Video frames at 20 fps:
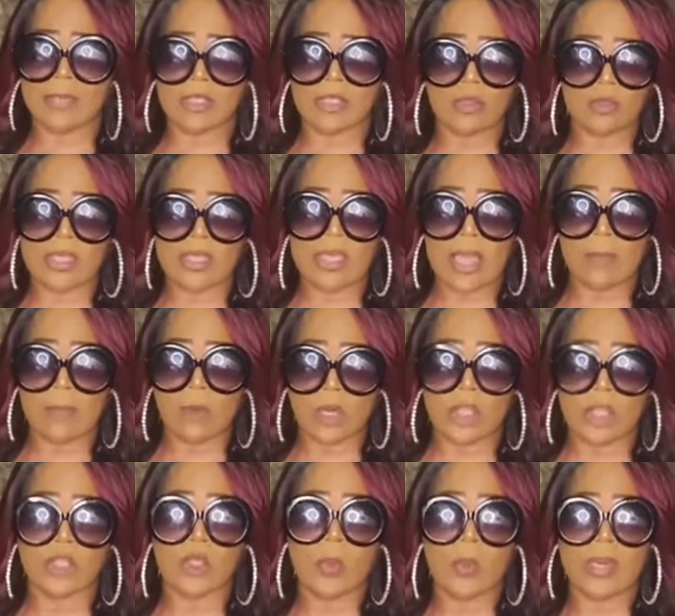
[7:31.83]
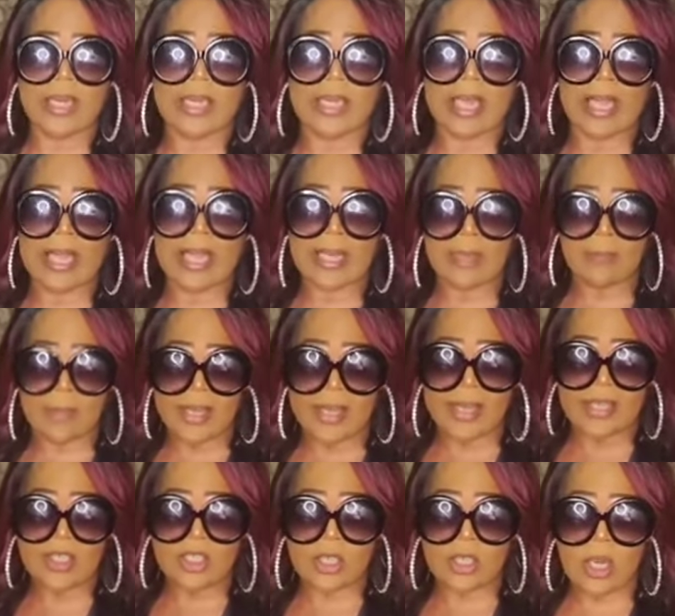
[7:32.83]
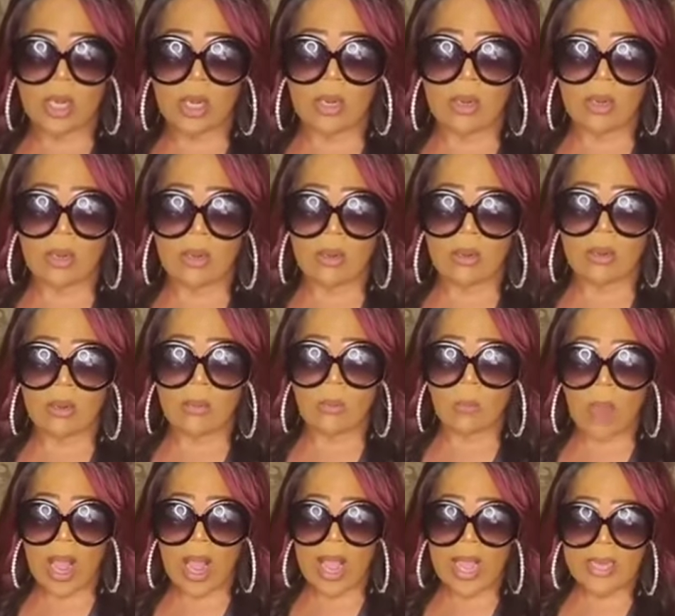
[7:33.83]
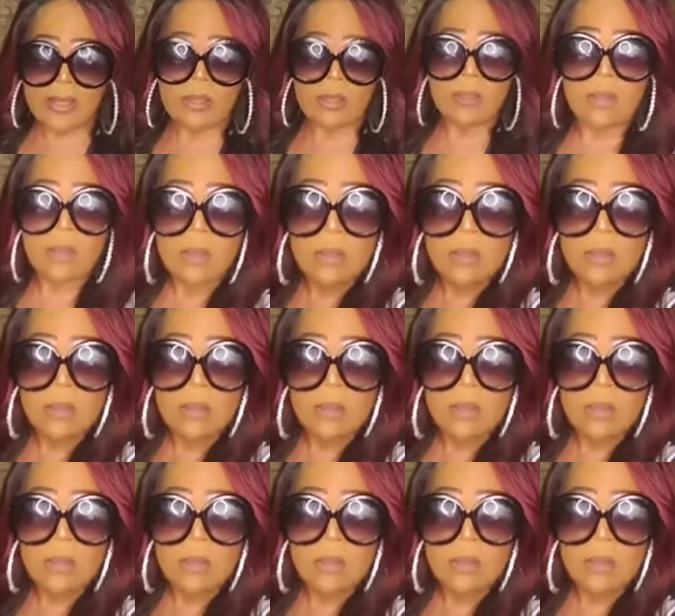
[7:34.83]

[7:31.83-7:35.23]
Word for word: Bitch, you think I'm gonna do it again, bitch? What?